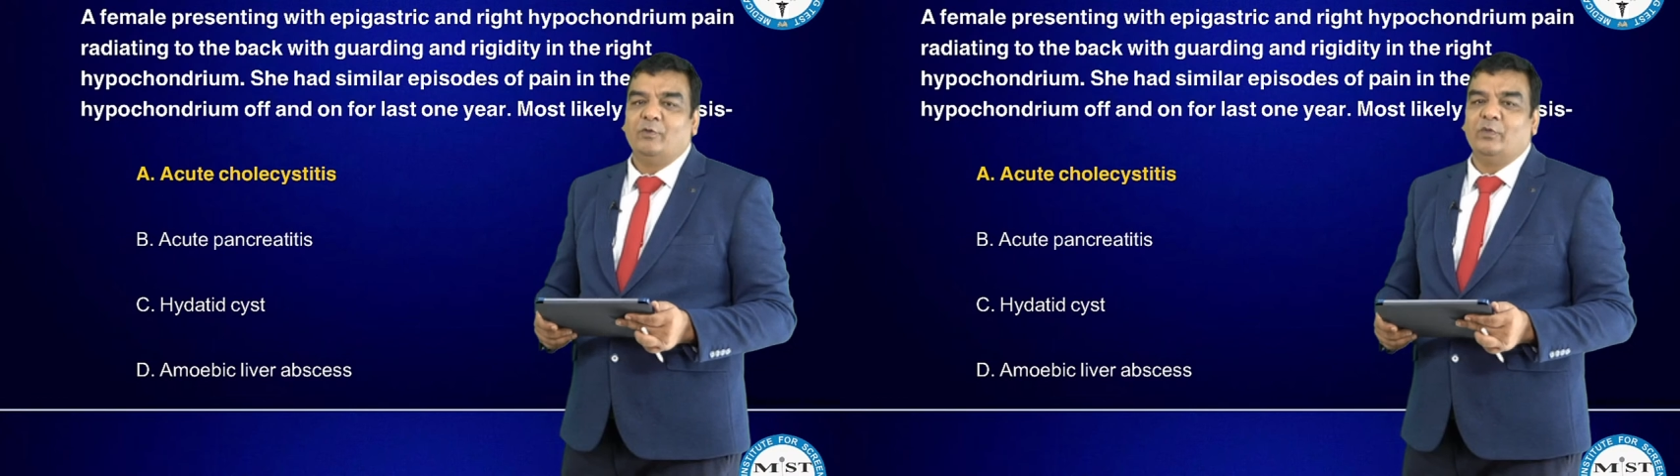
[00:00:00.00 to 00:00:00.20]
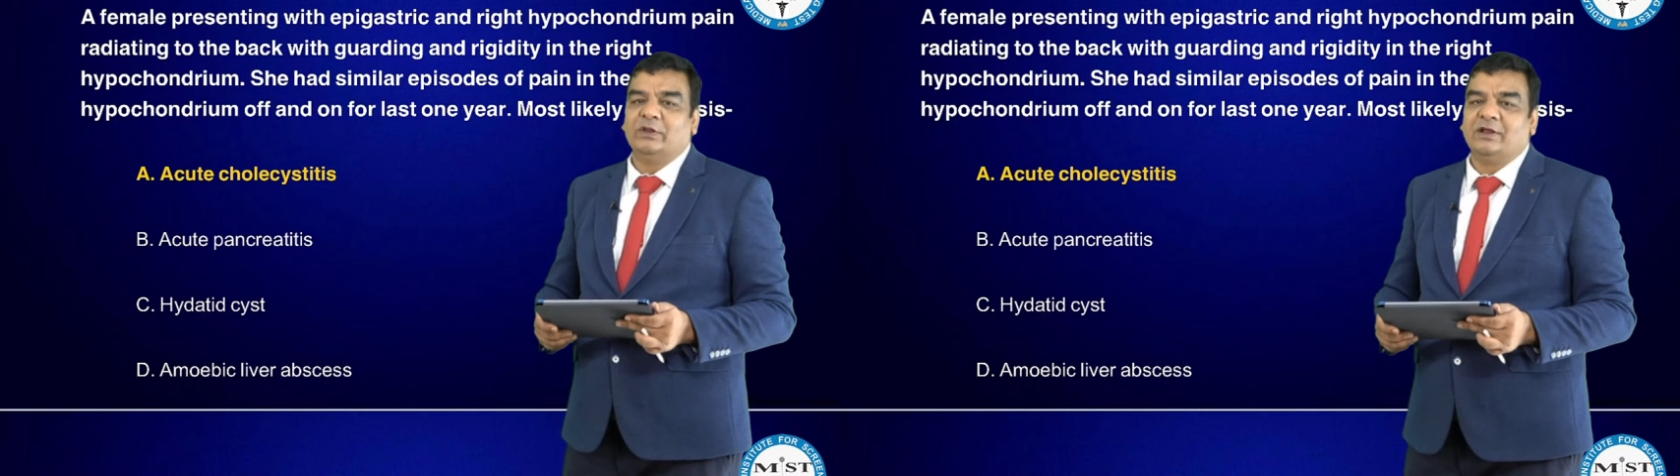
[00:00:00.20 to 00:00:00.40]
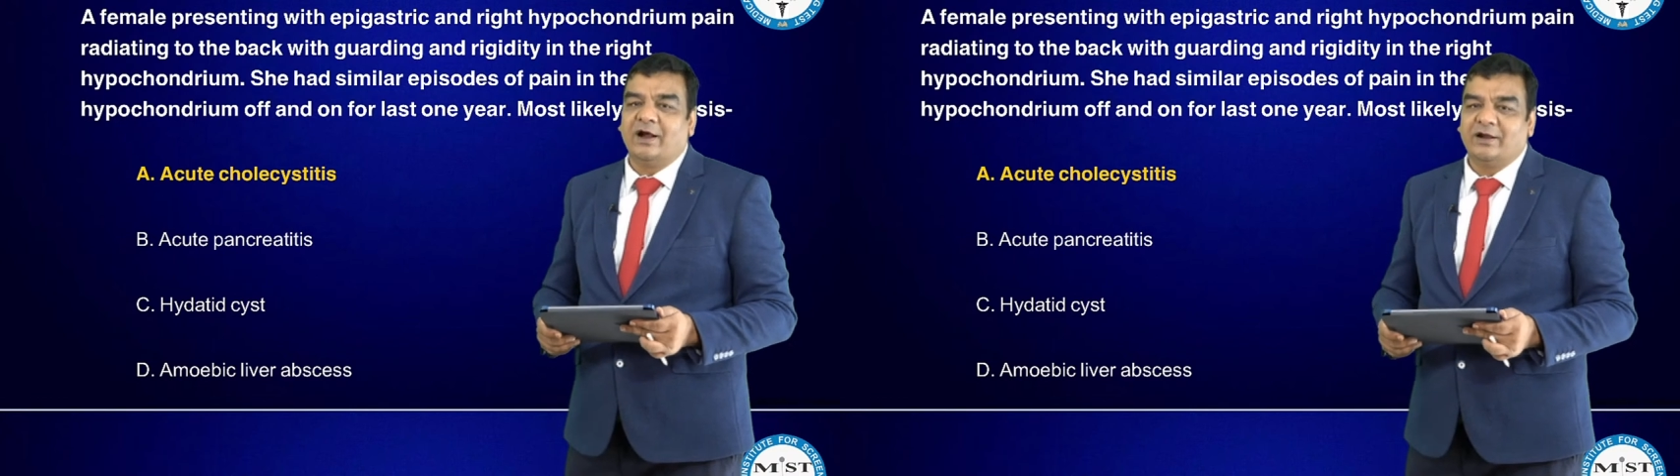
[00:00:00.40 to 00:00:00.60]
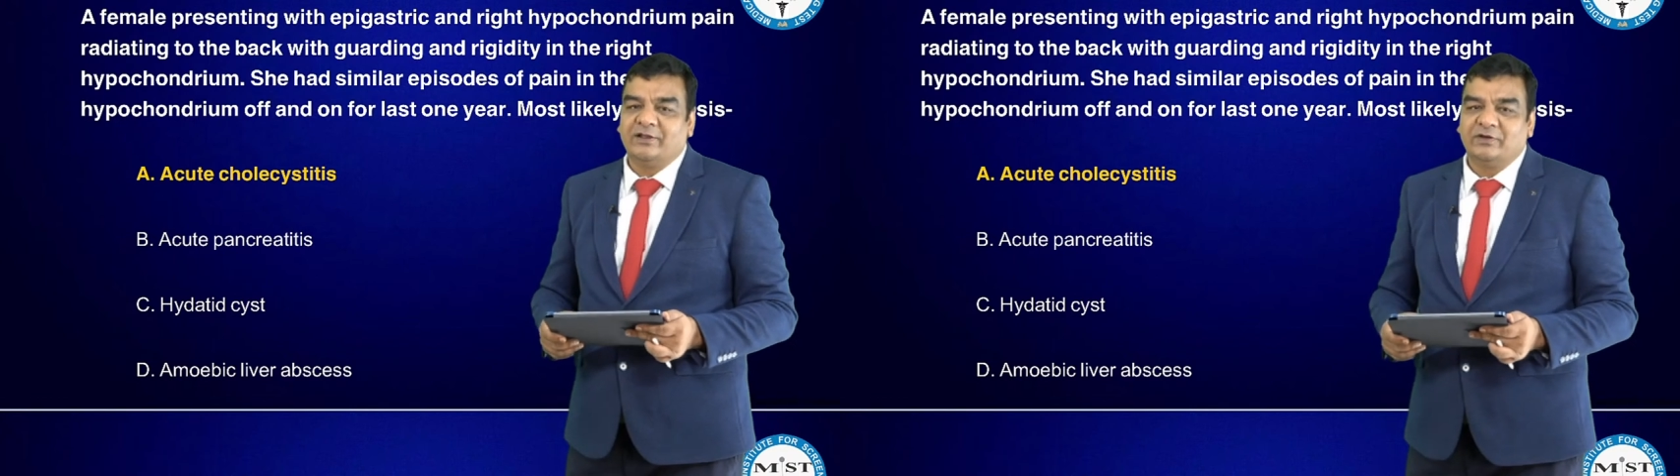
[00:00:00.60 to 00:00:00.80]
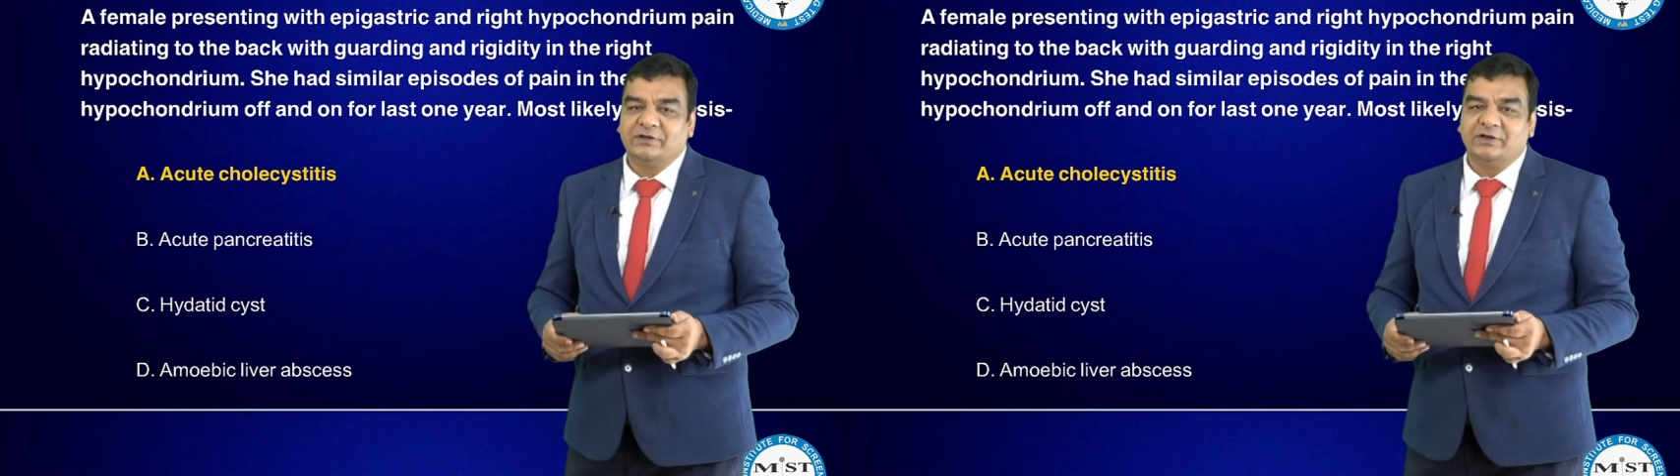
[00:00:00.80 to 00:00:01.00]
with guarding
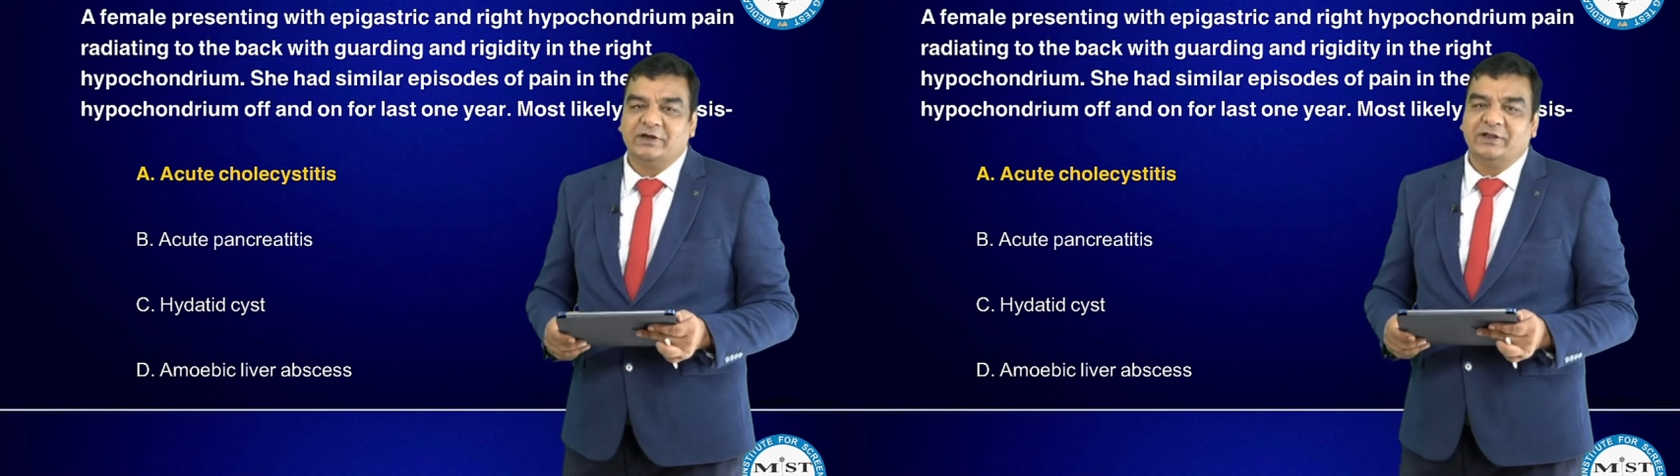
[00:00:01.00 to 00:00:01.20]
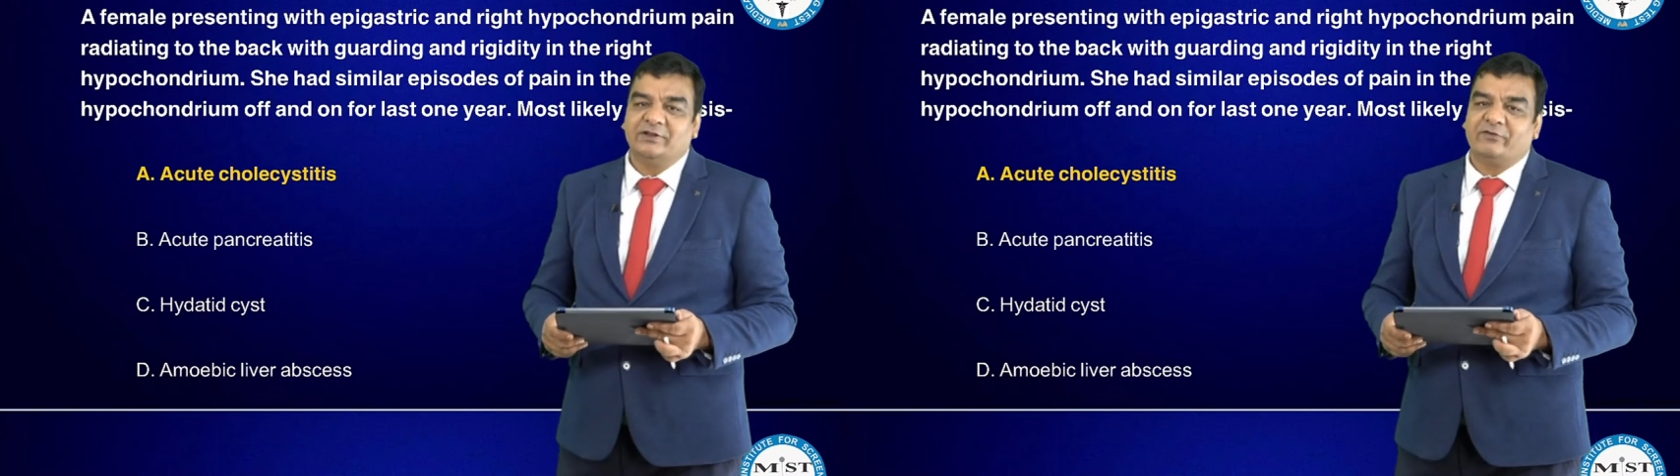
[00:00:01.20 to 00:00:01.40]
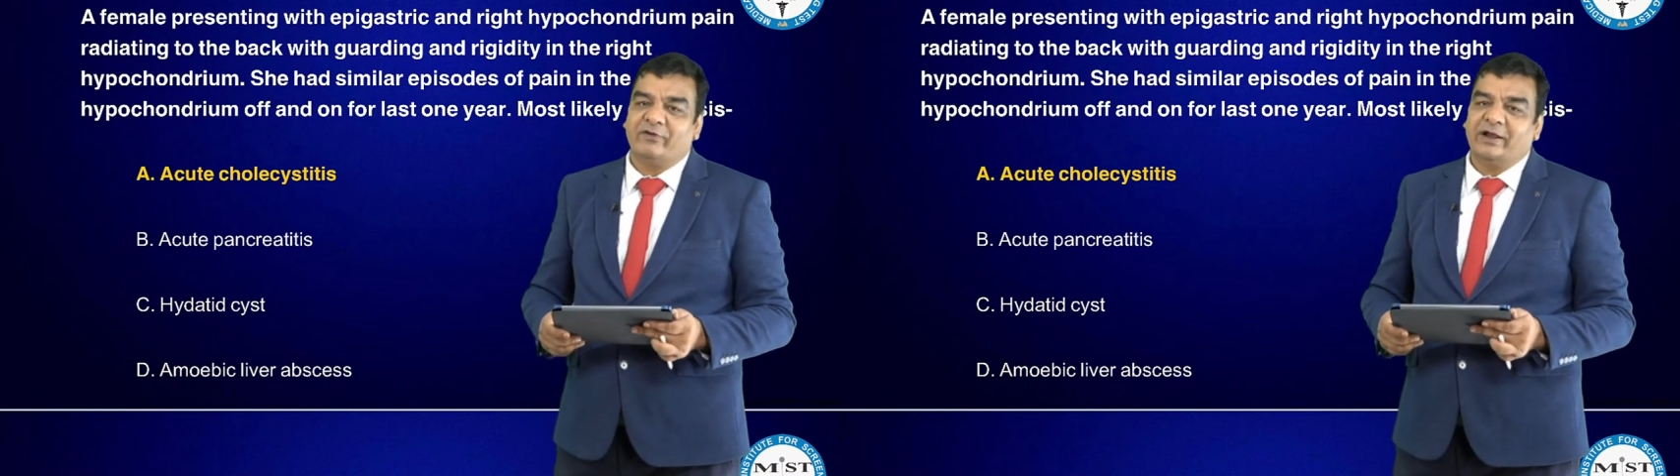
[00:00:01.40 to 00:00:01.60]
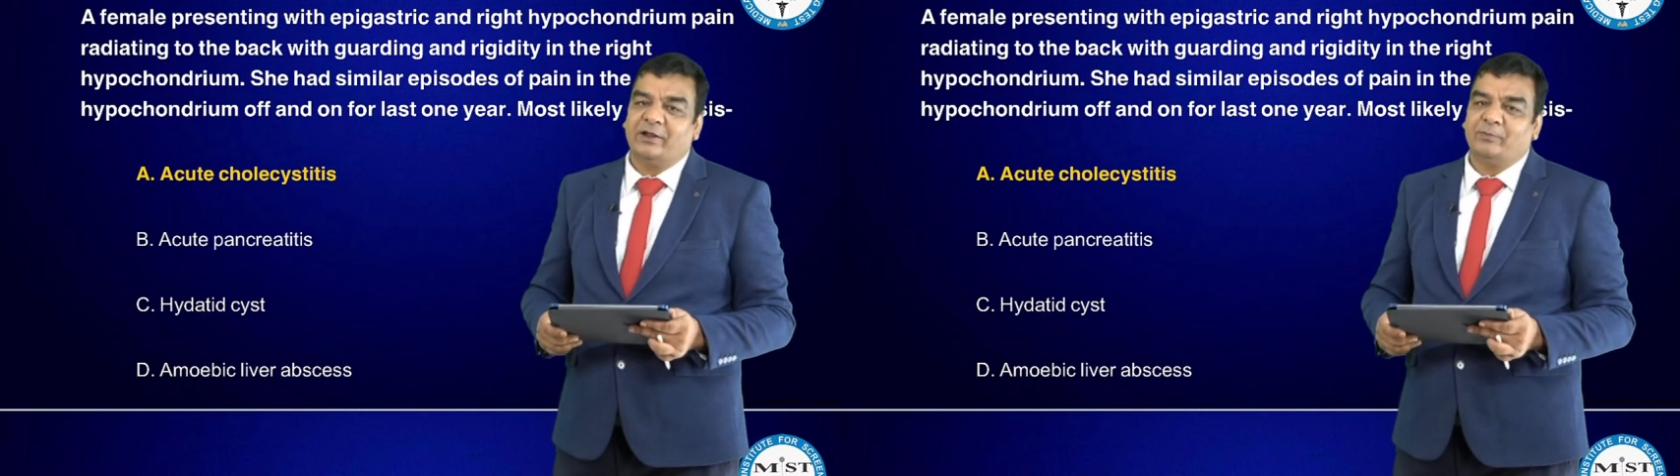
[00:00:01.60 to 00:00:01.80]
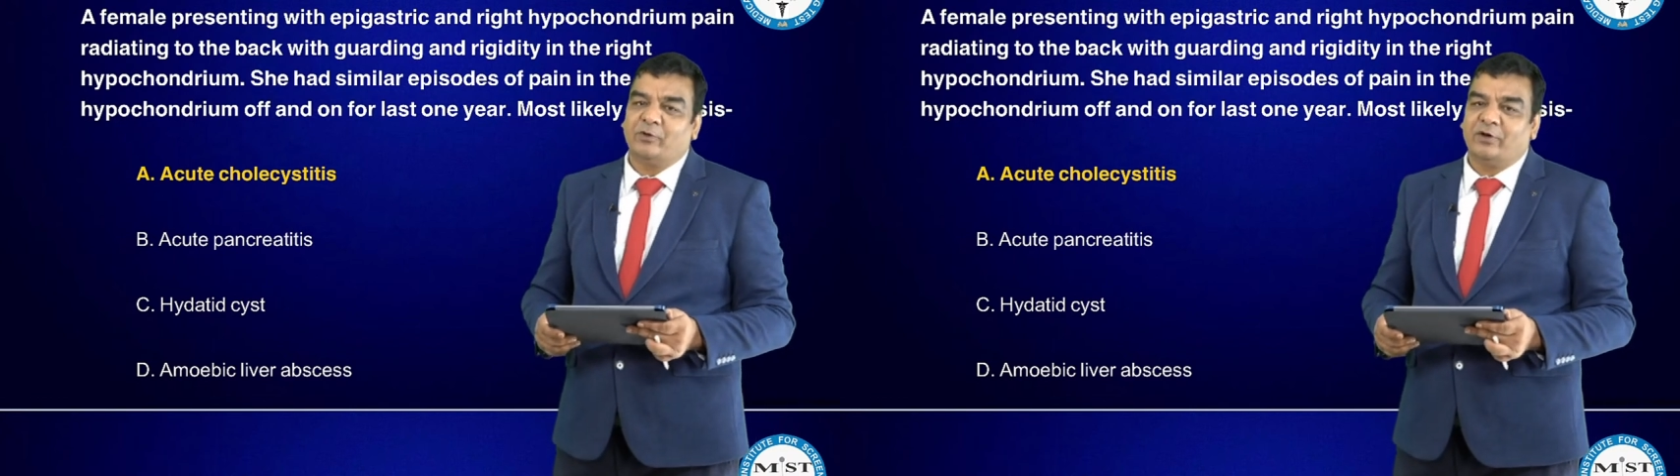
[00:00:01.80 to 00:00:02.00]
rigidity in the right
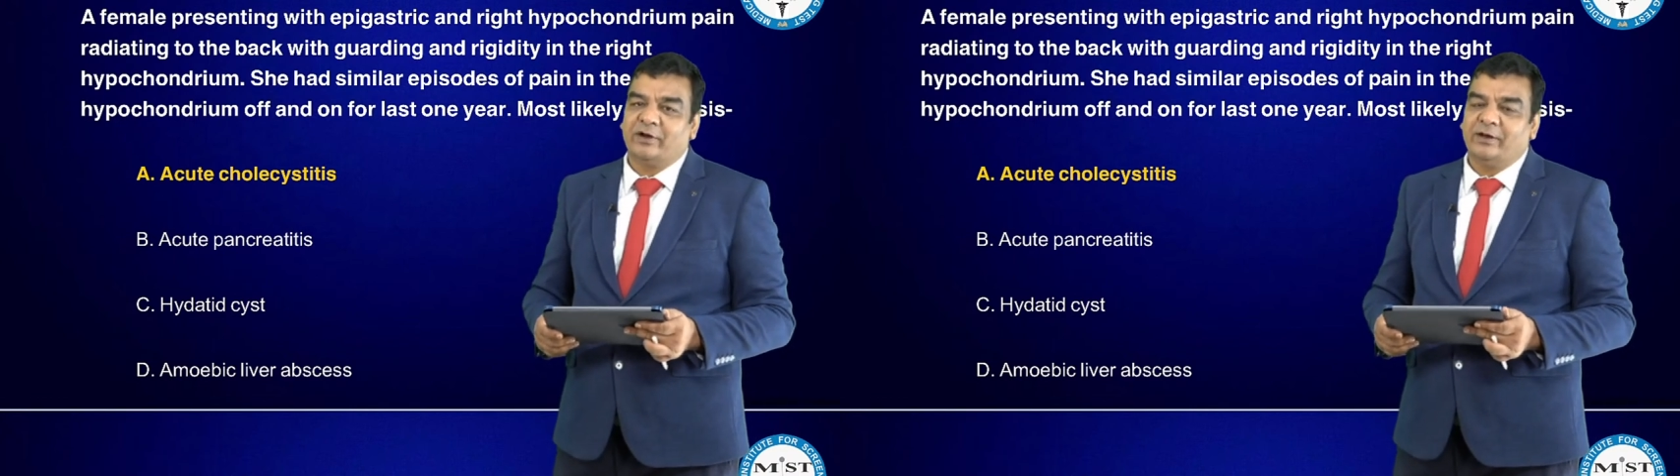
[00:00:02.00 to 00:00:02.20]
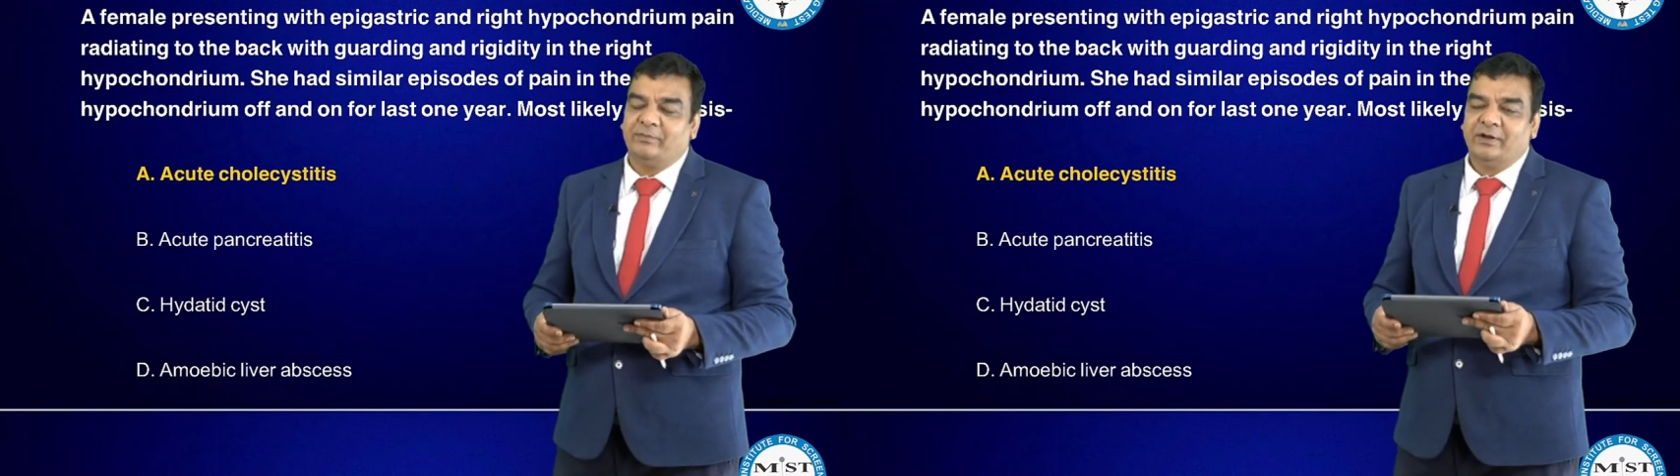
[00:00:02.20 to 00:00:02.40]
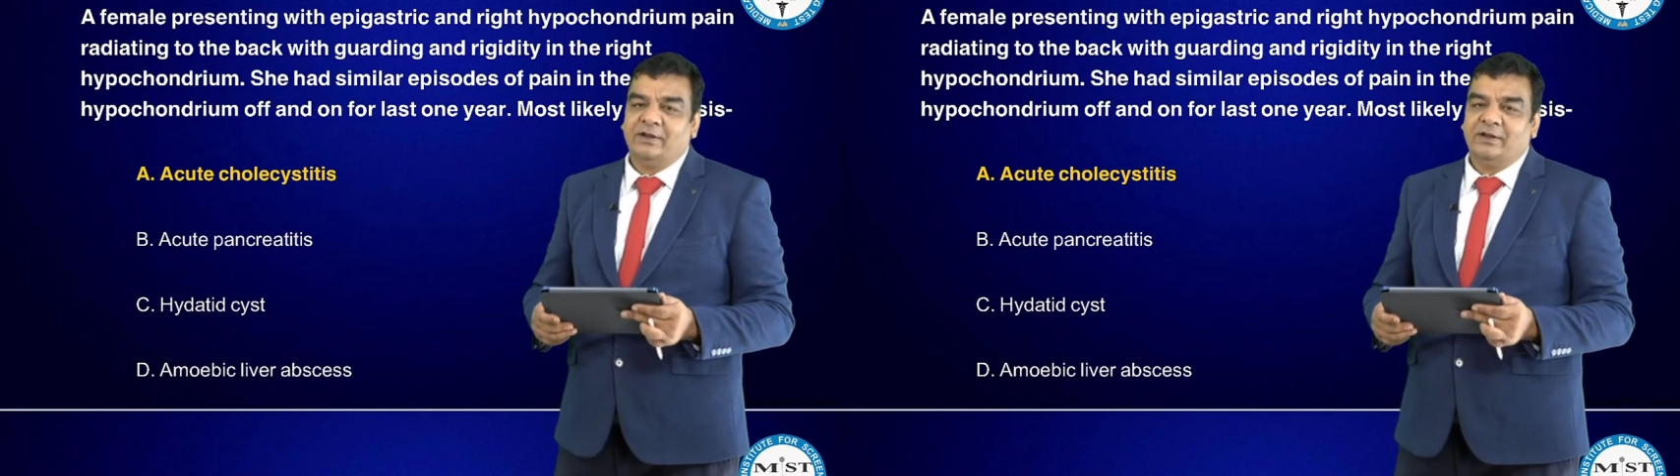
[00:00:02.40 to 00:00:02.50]
hypochondrium.